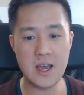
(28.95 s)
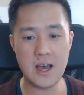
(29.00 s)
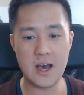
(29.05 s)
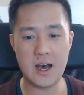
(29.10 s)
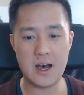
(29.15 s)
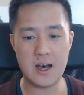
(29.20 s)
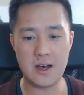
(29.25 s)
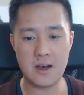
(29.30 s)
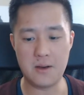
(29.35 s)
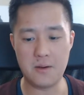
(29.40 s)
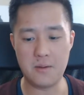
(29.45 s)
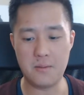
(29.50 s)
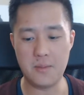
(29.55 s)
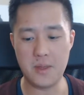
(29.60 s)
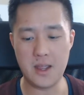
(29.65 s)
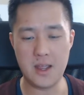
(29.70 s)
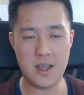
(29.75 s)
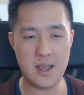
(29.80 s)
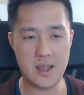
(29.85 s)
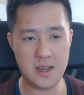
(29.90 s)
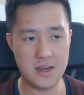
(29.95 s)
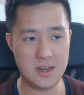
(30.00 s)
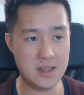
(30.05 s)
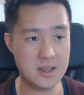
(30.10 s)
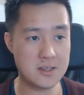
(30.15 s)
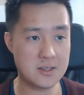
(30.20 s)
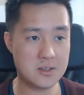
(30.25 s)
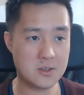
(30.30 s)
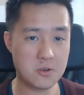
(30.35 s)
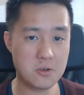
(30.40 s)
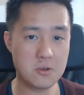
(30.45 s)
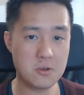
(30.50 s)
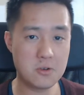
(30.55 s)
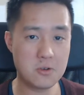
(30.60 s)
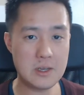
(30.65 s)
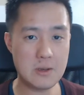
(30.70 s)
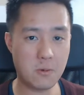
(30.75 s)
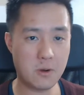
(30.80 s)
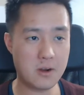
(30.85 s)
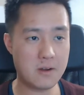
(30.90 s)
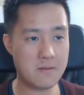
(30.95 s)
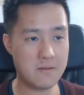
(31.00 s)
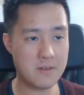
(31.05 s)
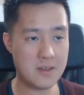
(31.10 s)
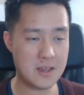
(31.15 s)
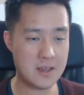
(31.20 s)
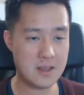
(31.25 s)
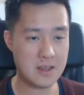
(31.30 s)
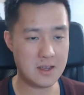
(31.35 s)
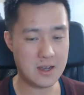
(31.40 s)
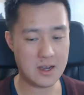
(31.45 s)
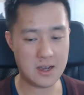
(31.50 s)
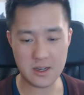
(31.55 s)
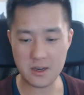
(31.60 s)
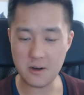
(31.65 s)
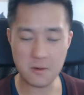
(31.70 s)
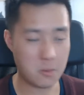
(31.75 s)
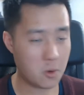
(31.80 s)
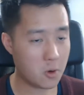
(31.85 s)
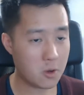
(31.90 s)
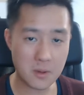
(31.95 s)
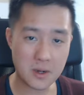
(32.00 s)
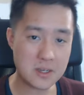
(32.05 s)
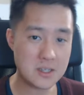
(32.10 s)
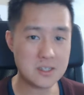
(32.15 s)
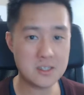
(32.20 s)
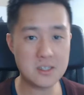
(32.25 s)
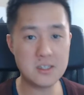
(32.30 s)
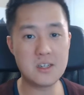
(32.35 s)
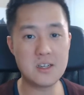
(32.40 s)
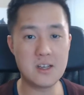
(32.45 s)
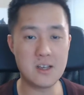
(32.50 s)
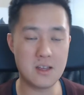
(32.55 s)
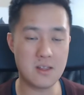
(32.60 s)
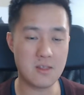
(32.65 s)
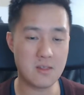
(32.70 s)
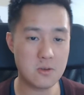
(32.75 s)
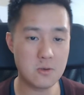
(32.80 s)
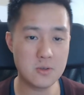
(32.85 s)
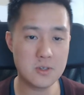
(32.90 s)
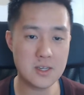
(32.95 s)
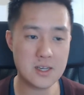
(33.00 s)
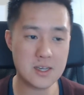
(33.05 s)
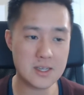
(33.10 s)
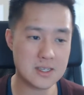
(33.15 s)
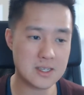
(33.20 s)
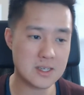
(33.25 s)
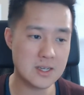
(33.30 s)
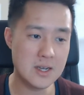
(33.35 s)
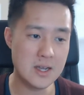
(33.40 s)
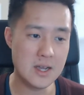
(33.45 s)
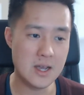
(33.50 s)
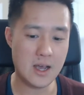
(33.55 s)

um, and is truly one of the uh, you know, Pokemon T C G enthusiasts.